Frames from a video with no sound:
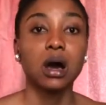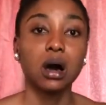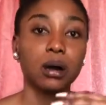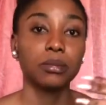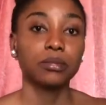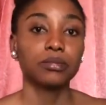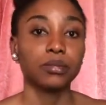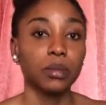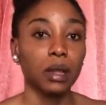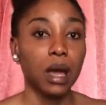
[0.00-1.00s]

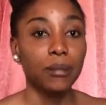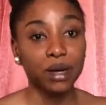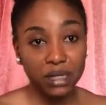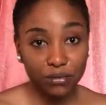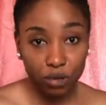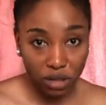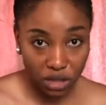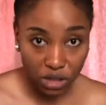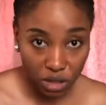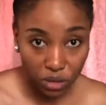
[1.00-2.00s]
I might have
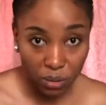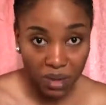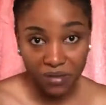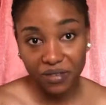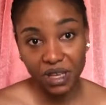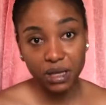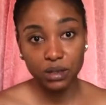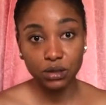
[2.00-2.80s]
gotten dirt on my face